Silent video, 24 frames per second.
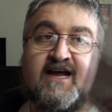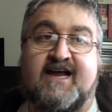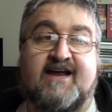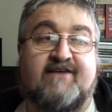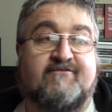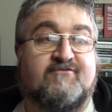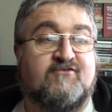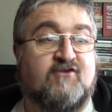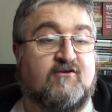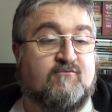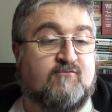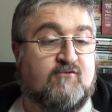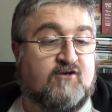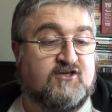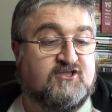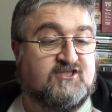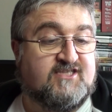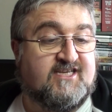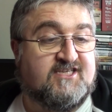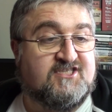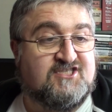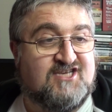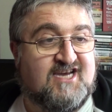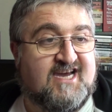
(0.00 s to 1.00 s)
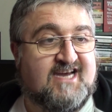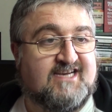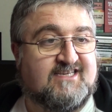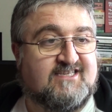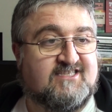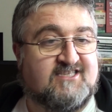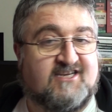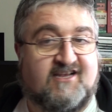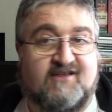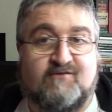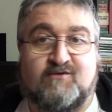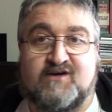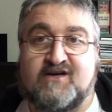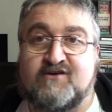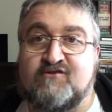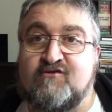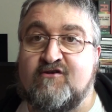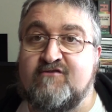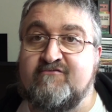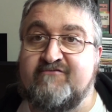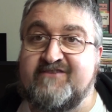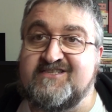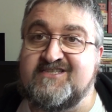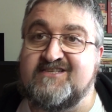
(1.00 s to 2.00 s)
I have not watched this yet. It's another one I
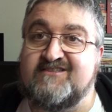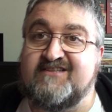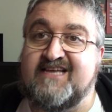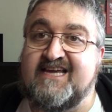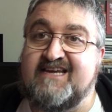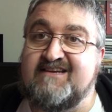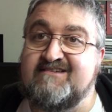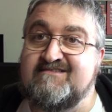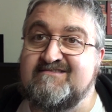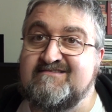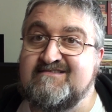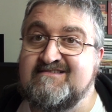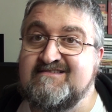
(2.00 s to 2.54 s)
got recently.